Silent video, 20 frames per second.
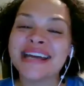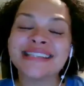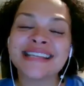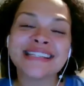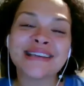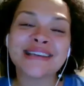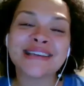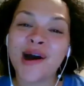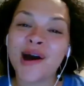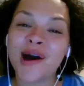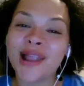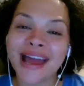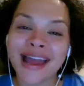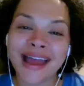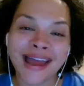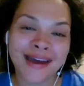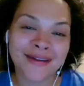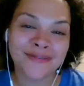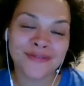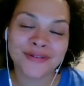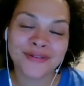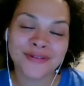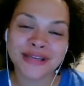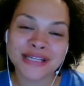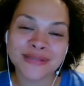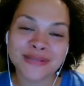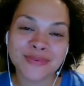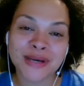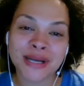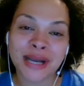Guys, that's all I have for
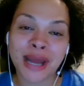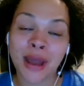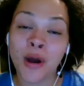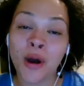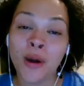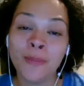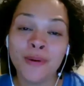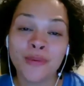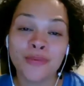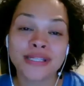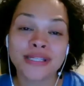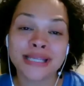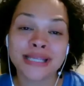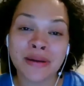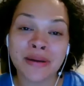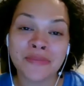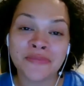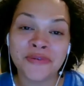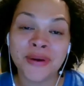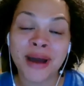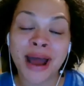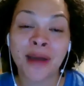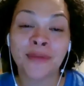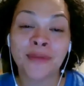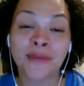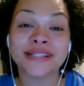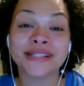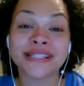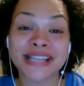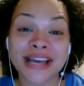this one. I hope it was helpful.
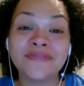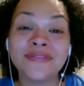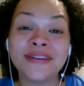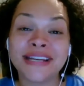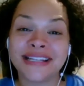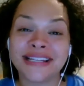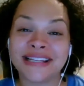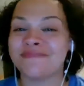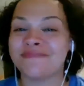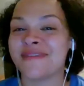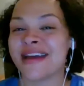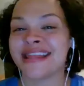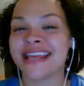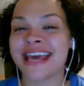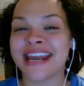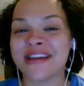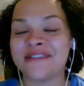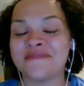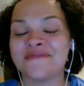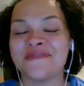I will definitely make that